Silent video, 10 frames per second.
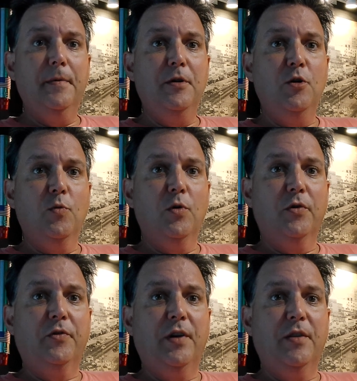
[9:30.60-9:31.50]
You
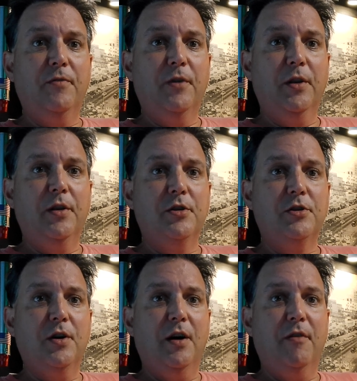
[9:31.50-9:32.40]
will see the
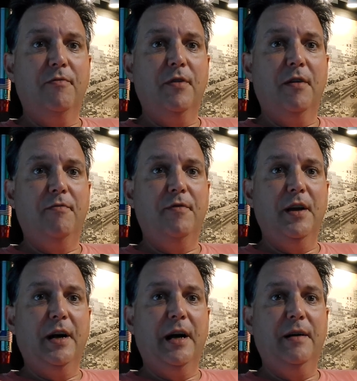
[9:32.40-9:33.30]
village of
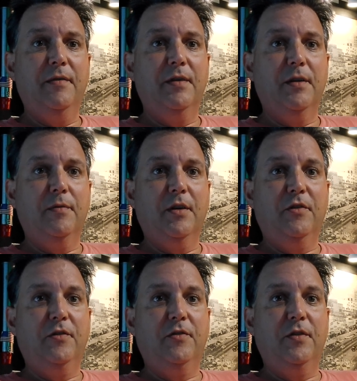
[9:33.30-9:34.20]
Fiera,
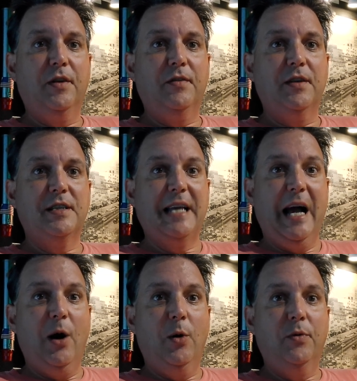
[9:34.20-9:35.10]
the
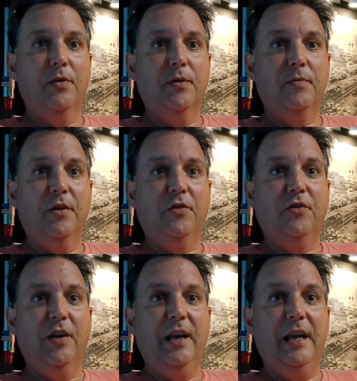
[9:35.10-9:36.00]
town, the
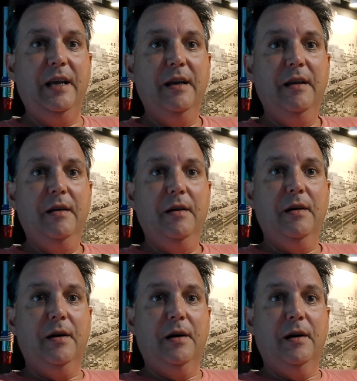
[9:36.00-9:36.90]
city,
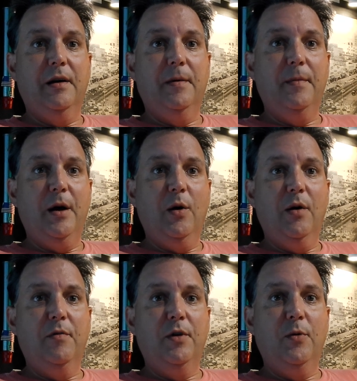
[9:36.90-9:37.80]

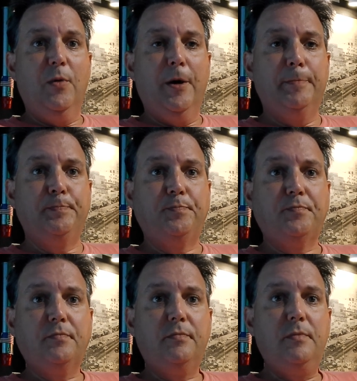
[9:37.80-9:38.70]
however you want.
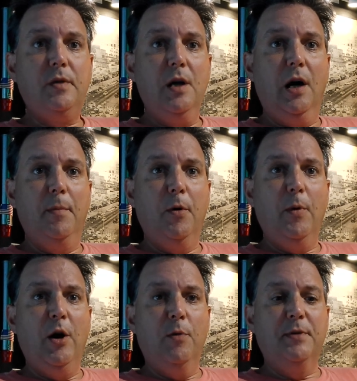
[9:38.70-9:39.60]
But
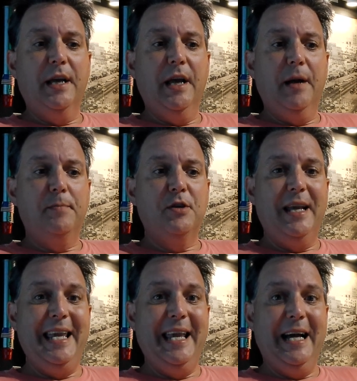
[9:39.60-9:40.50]
we hope to get up to
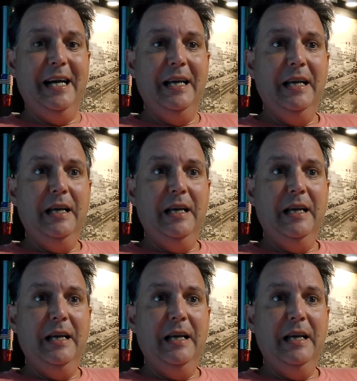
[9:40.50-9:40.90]
Ia.